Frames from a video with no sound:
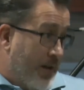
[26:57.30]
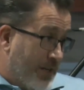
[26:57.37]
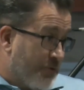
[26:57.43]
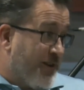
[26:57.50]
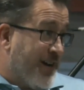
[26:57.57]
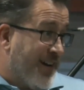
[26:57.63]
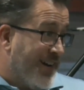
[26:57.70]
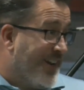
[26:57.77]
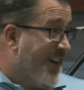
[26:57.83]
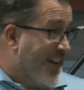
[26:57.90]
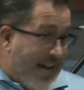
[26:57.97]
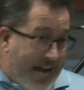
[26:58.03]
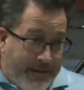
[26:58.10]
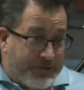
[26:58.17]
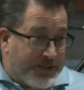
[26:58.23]
right.
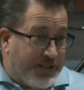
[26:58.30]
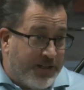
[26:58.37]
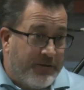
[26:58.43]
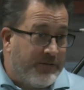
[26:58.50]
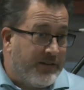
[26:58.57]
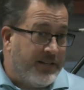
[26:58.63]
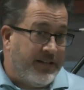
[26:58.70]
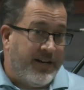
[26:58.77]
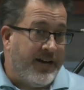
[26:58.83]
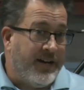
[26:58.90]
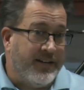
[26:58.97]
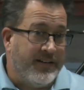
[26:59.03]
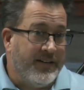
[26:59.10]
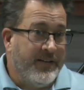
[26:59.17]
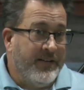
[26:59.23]
Absolutely not.
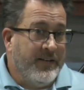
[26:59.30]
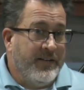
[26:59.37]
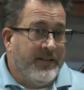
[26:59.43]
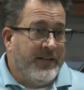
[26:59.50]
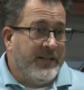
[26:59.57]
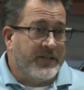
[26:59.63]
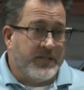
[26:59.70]
It's